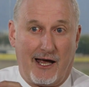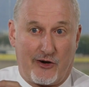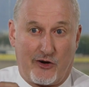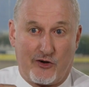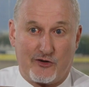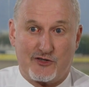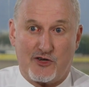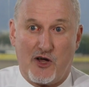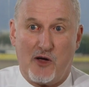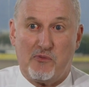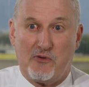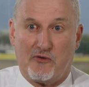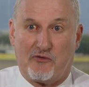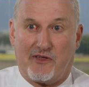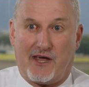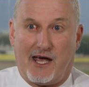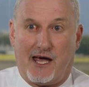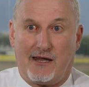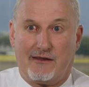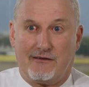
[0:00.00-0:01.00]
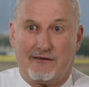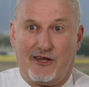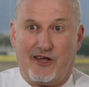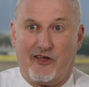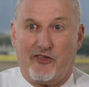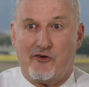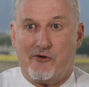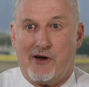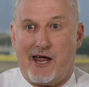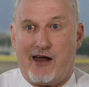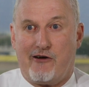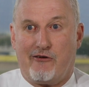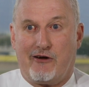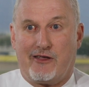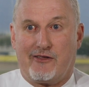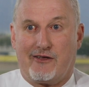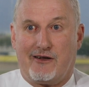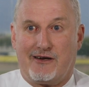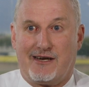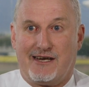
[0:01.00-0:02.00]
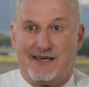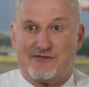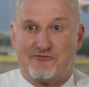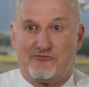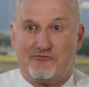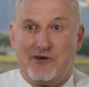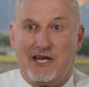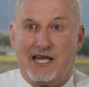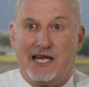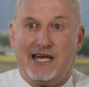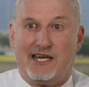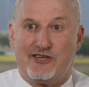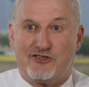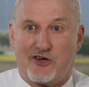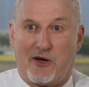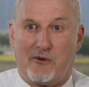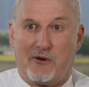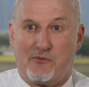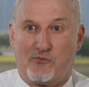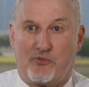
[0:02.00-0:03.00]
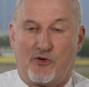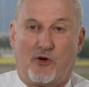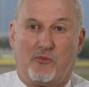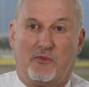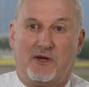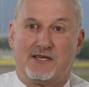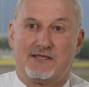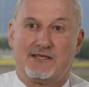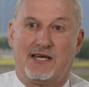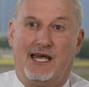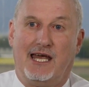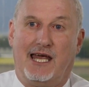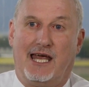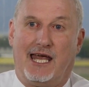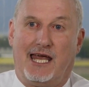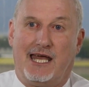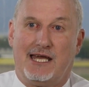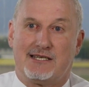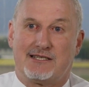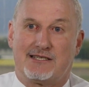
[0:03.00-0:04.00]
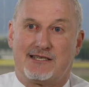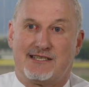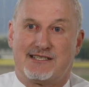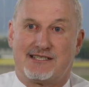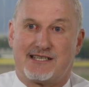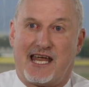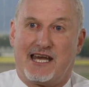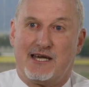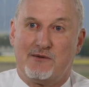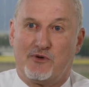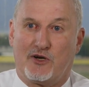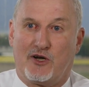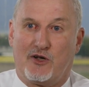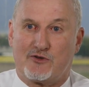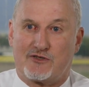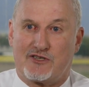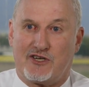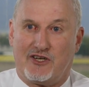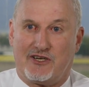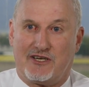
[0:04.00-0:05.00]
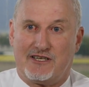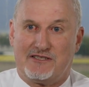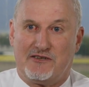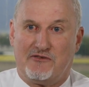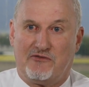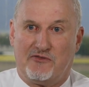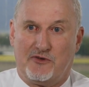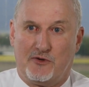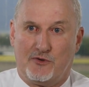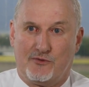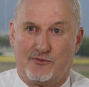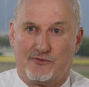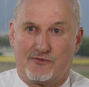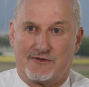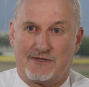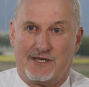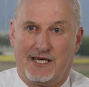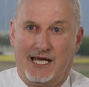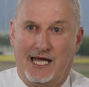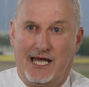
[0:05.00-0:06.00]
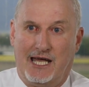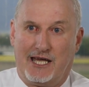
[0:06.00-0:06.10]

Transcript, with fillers: And on top of that, the other area that is really showing promise is sustainable alternative fuels.